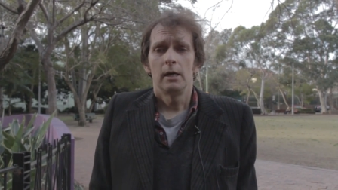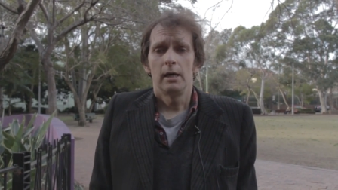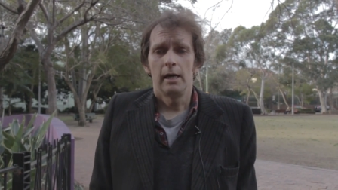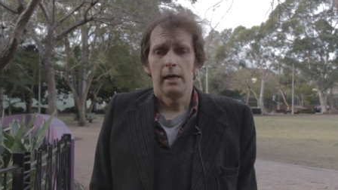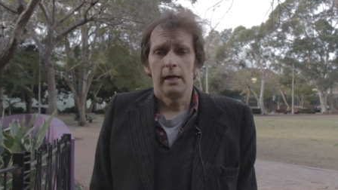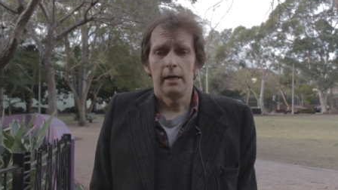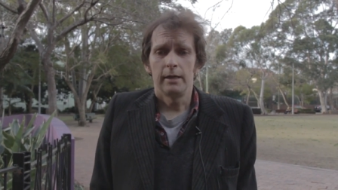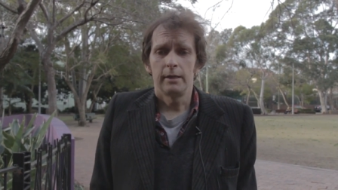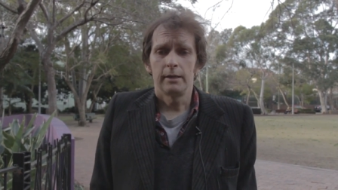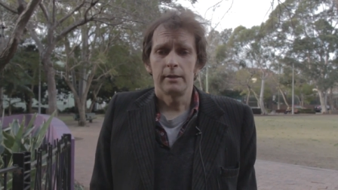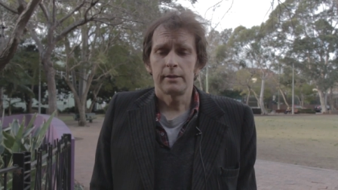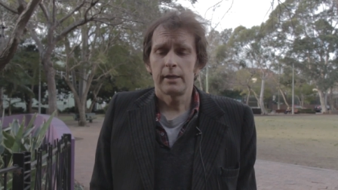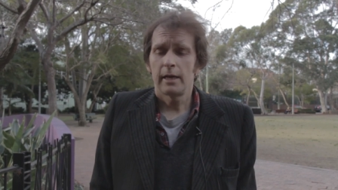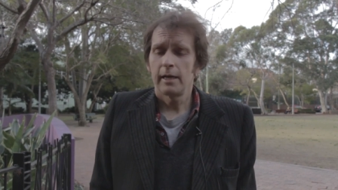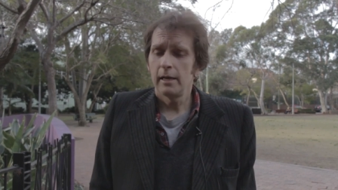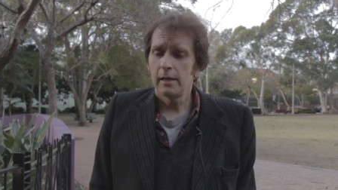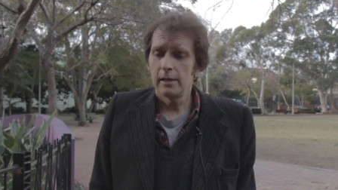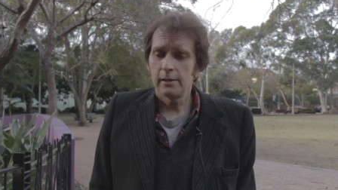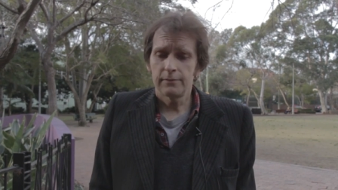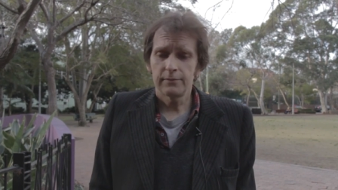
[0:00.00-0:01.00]
and
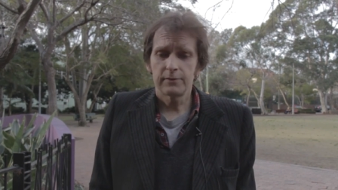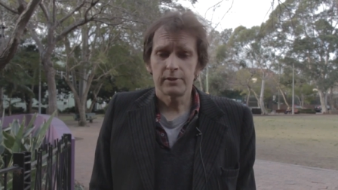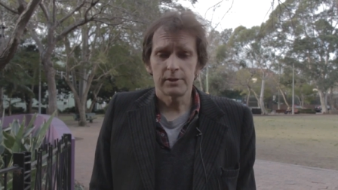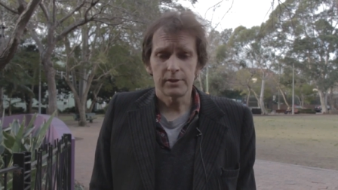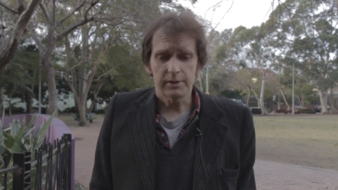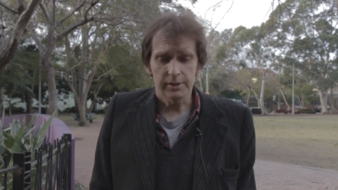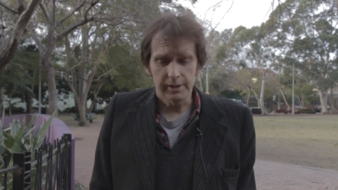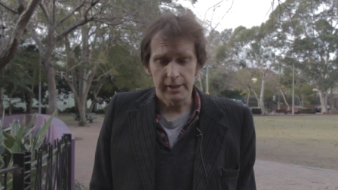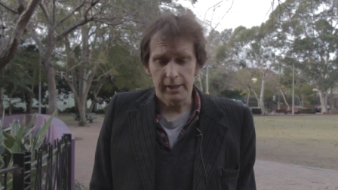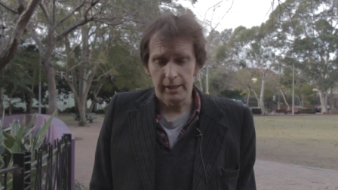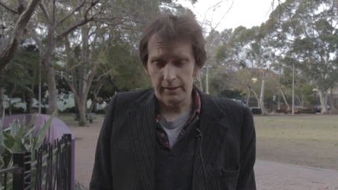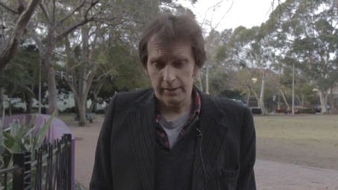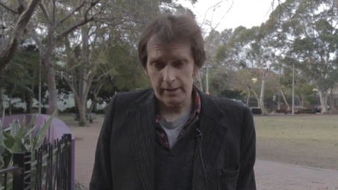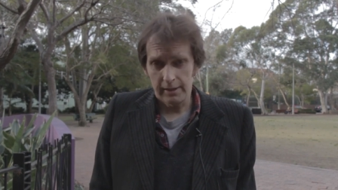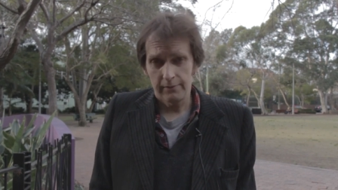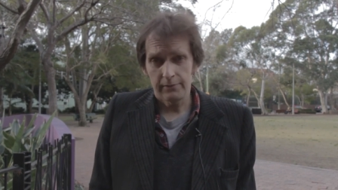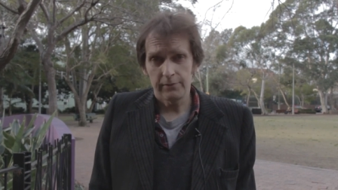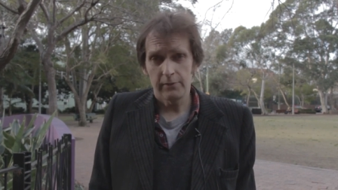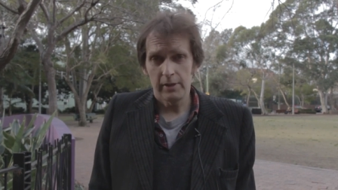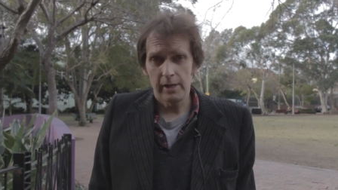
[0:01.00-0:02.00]
they left us sitting
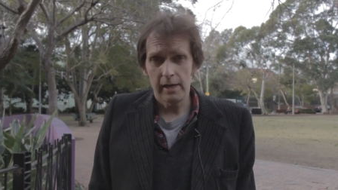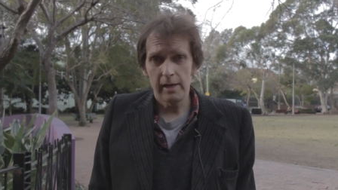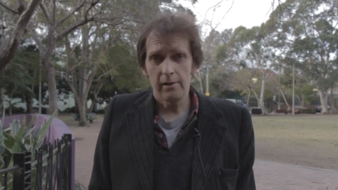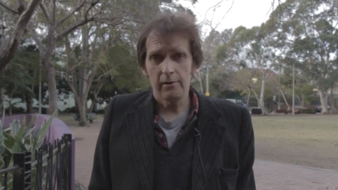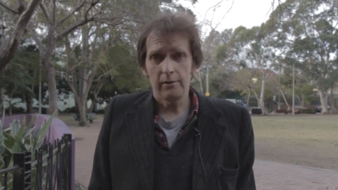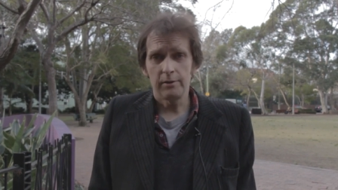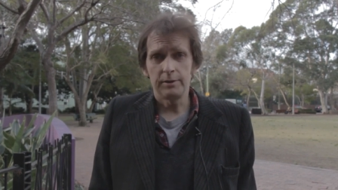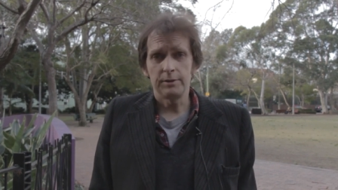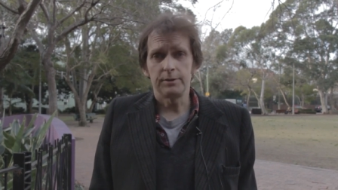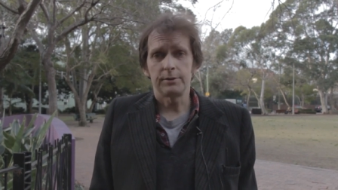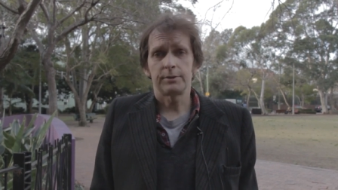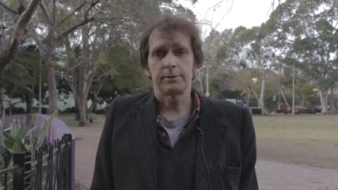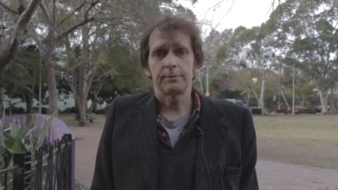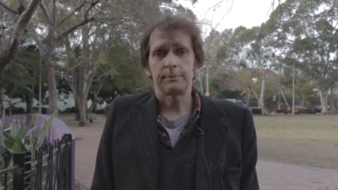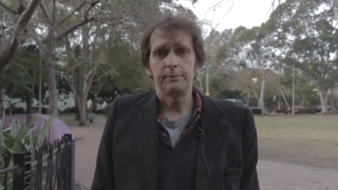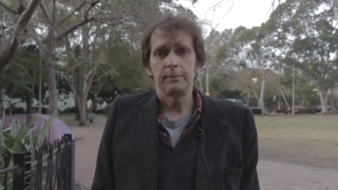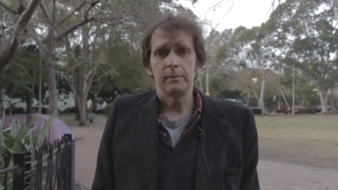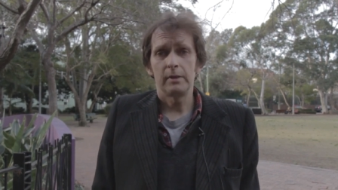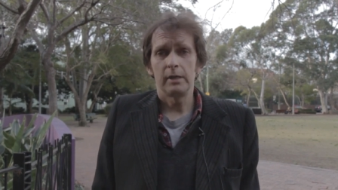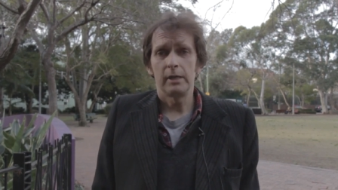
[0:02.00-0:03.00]
there for hours.
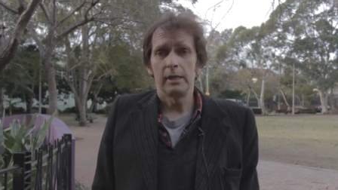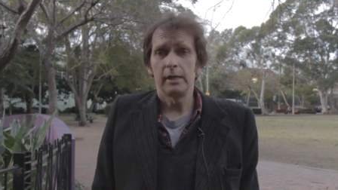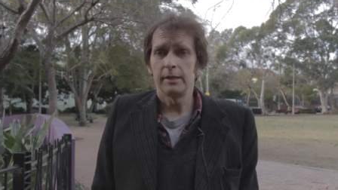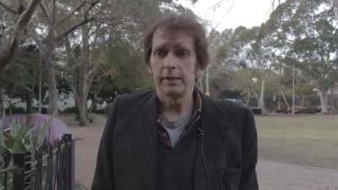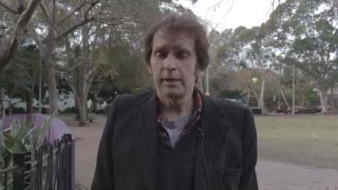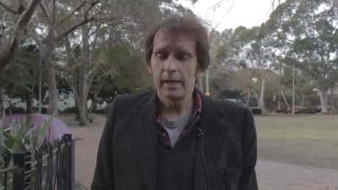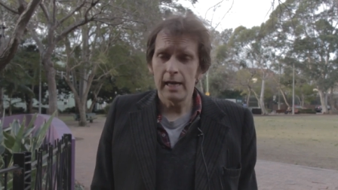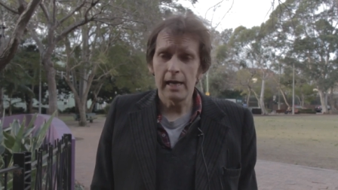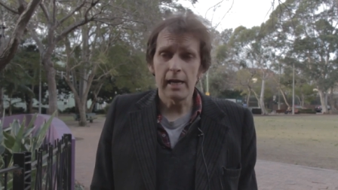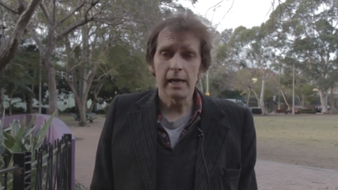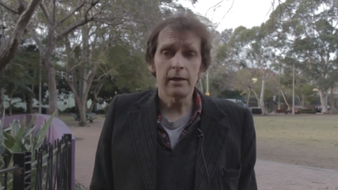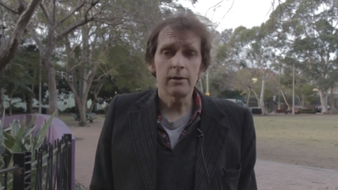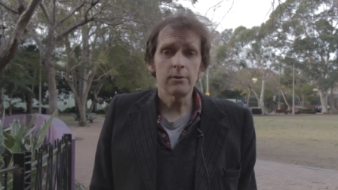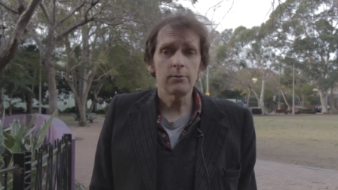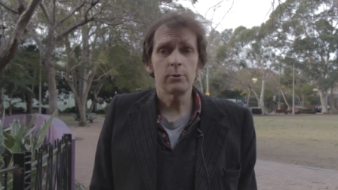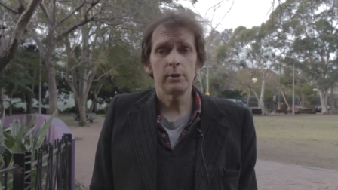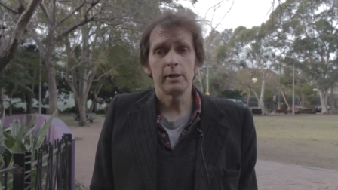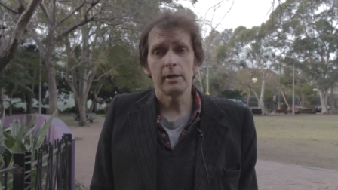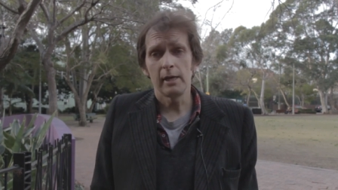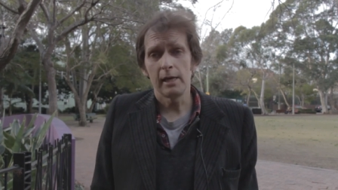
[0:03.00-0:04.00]
In the
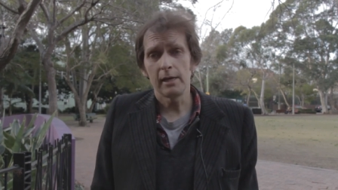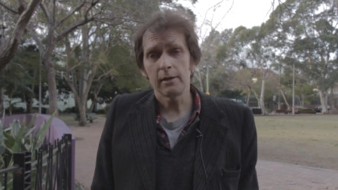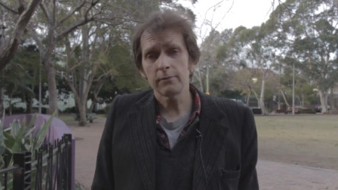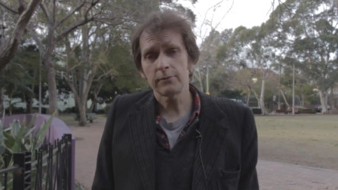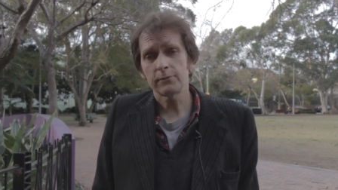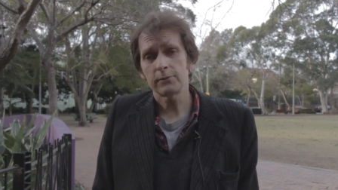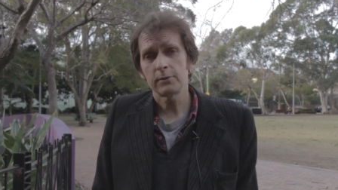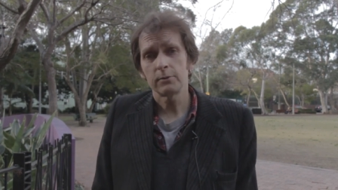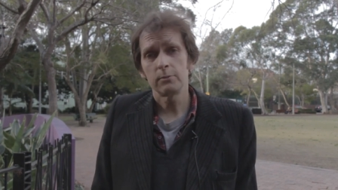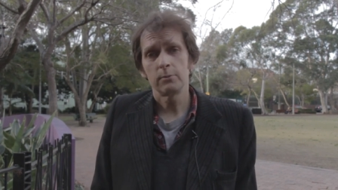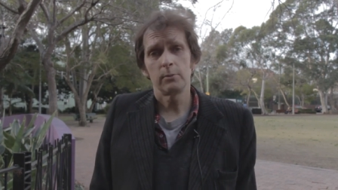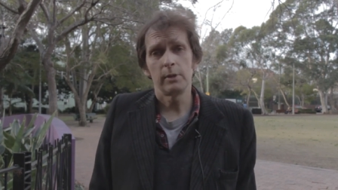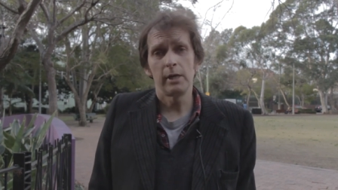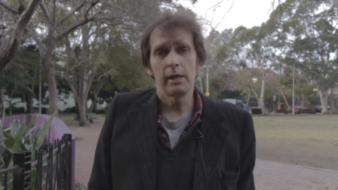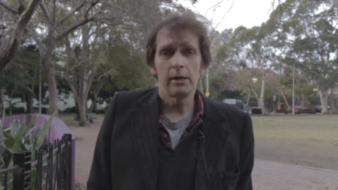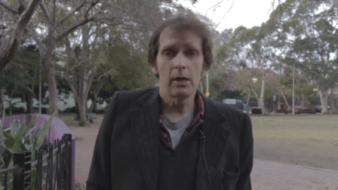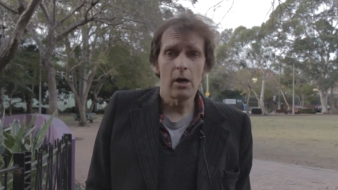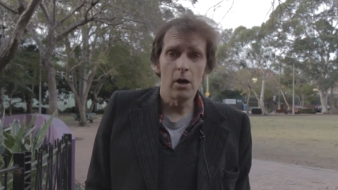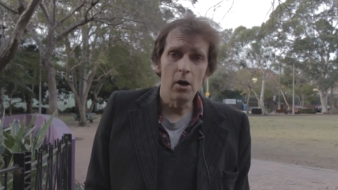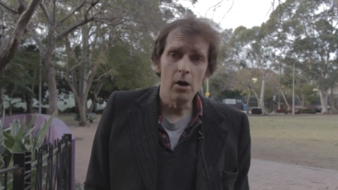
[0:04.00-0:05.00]
end, we left,
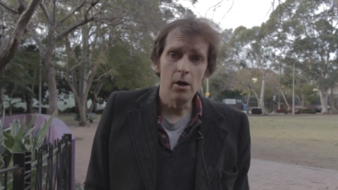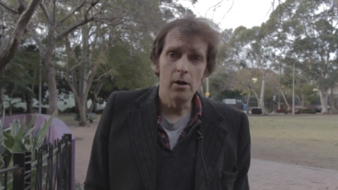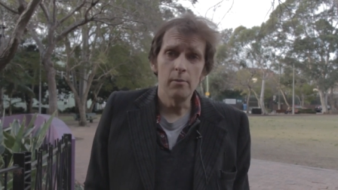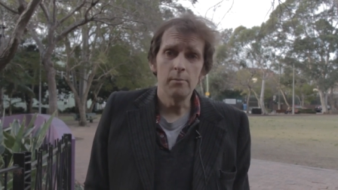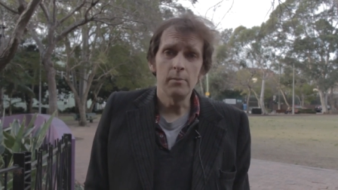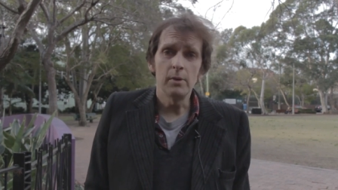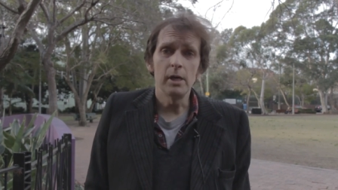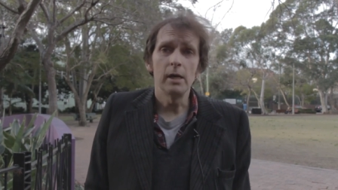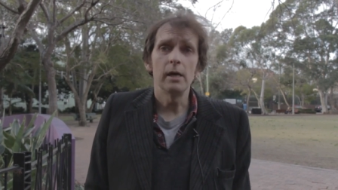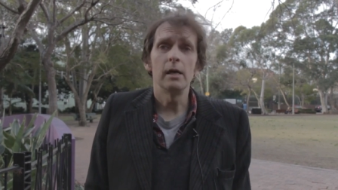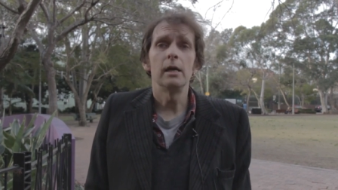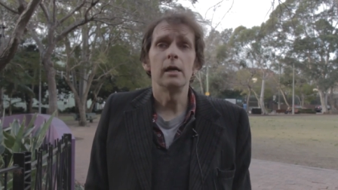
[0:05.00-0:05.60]
went home,